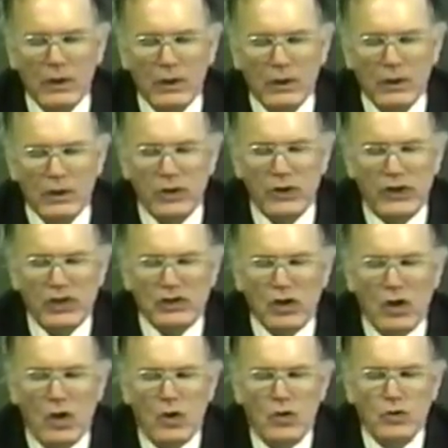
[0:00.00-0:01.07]
To this
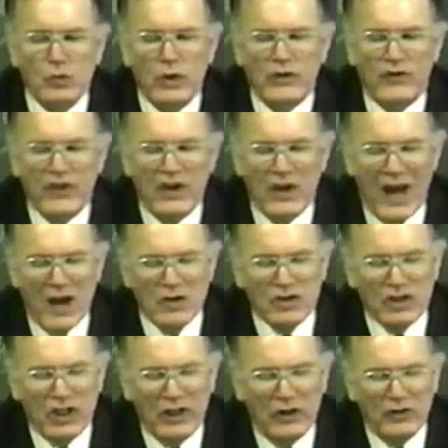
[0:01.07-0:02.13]
alone we feel
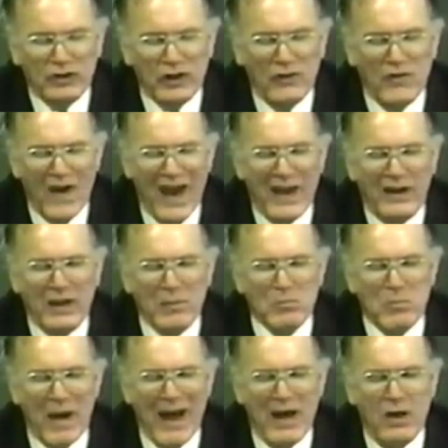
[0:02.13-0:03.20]
ourselves divinely
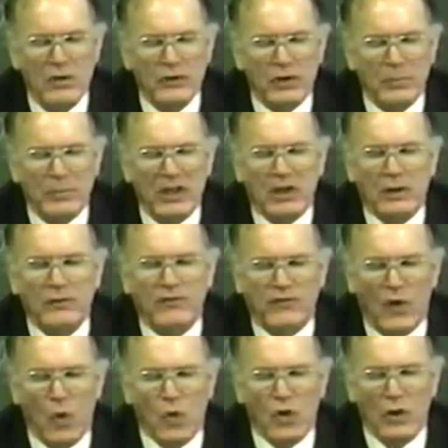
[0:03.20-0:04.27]
bound to be
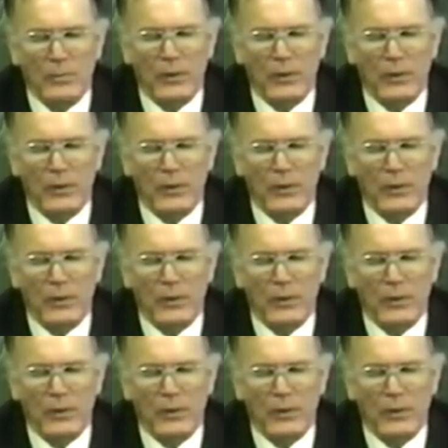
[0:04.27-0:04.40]
conformed,